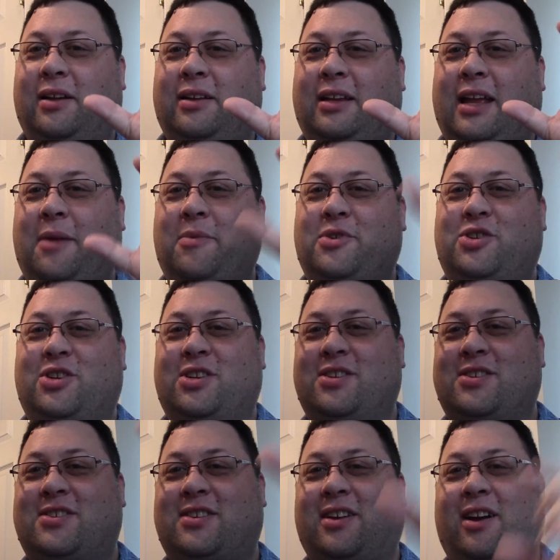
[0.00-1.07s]

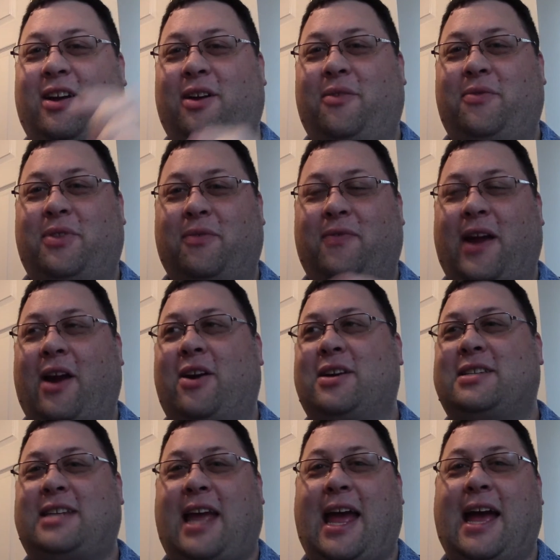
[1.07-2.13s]
images of the
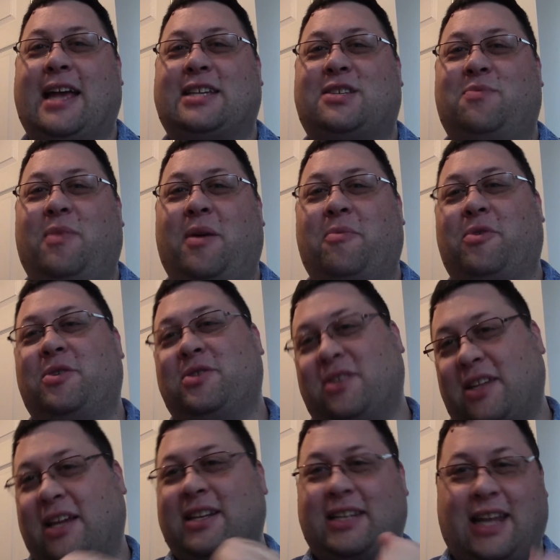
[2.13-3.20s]
various cast members,
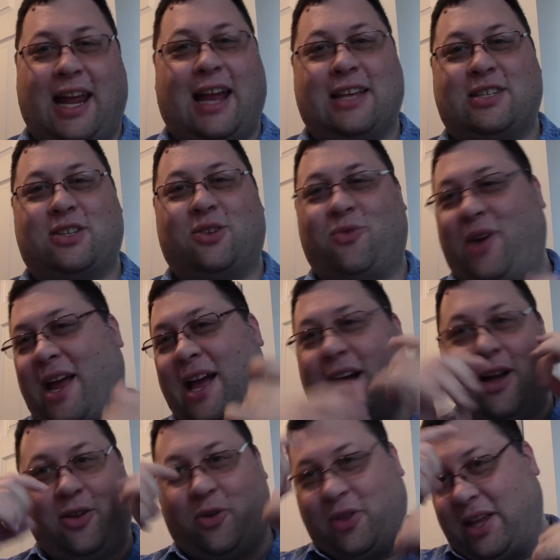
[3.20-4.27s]
and they're dancing
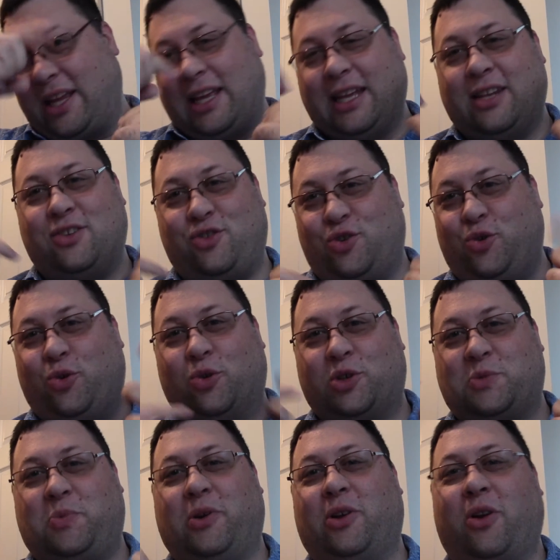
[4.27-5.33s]
around, or they're getting
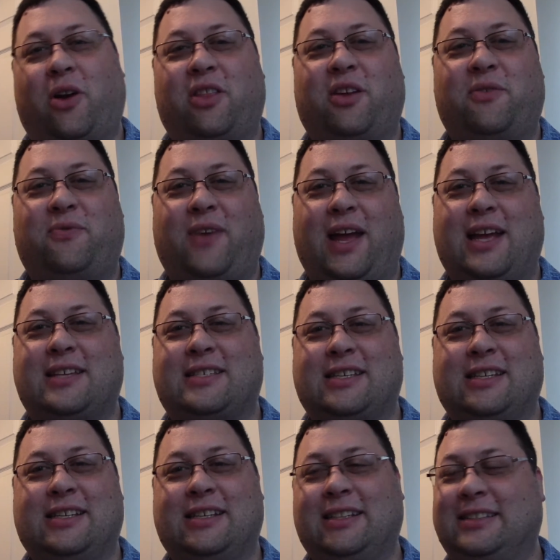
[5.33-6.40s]
doodles put on their
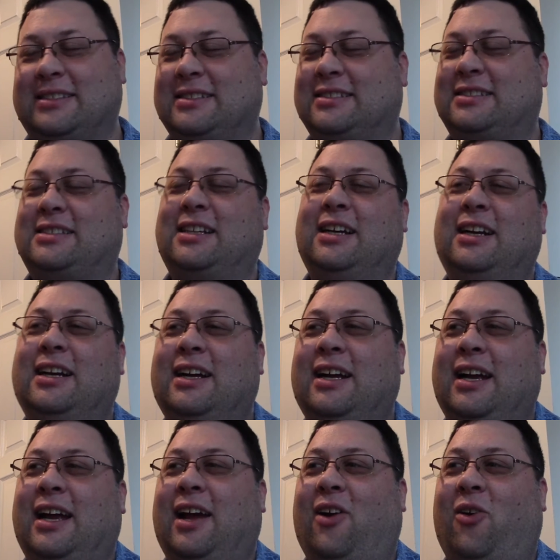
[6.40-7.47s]
faces,
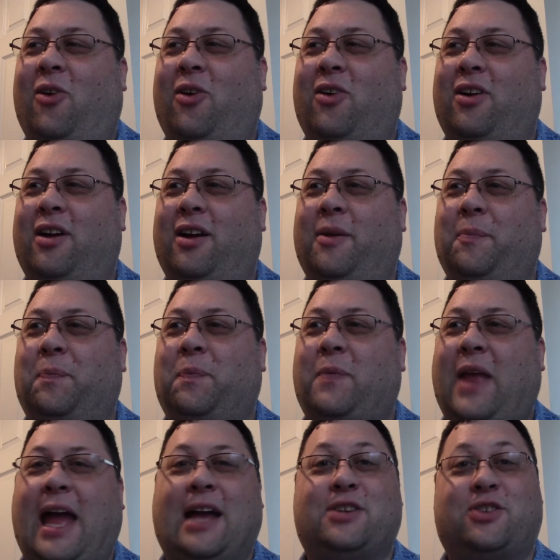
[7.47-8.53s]
or
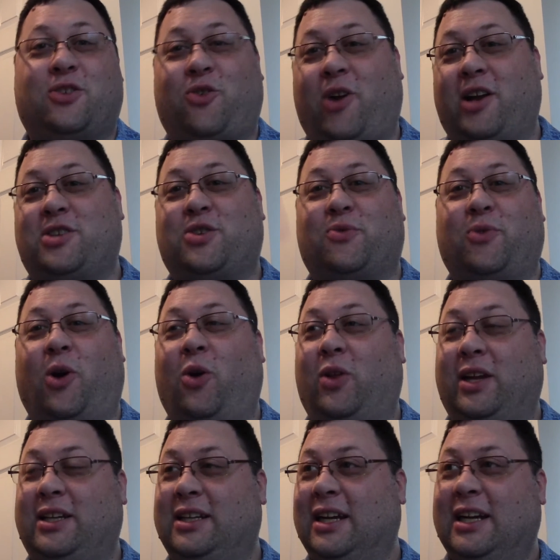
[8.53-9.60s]
as the credits are
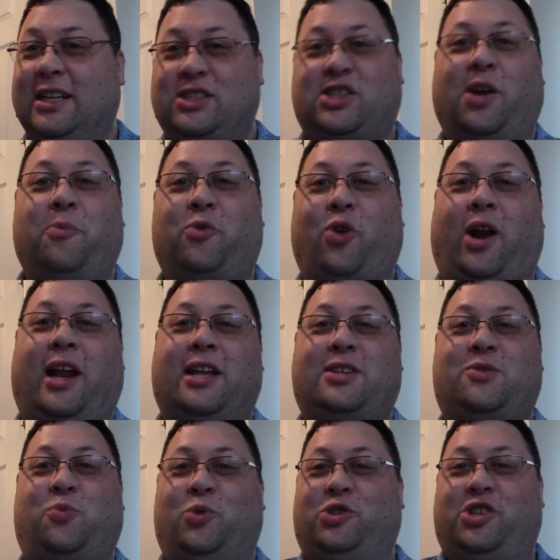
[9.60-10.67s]
rolling, some
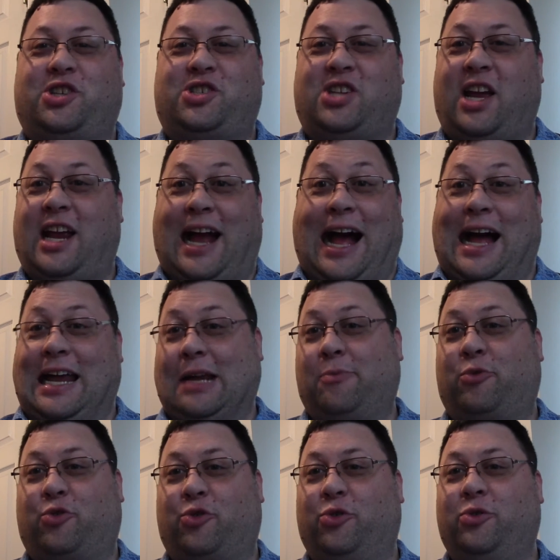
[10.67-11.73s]
credits would just say "I
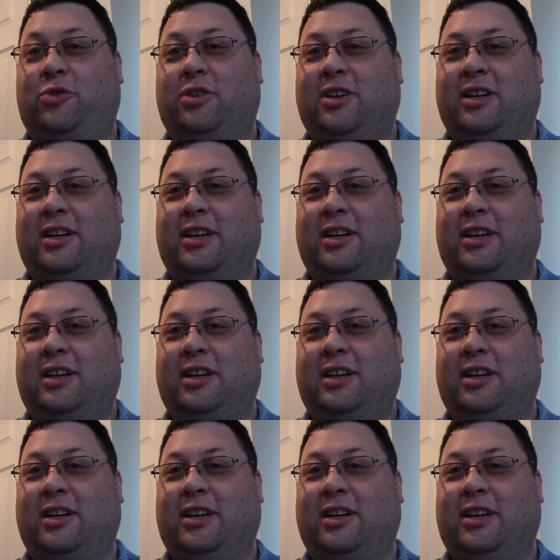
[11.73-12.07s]
am Groot,"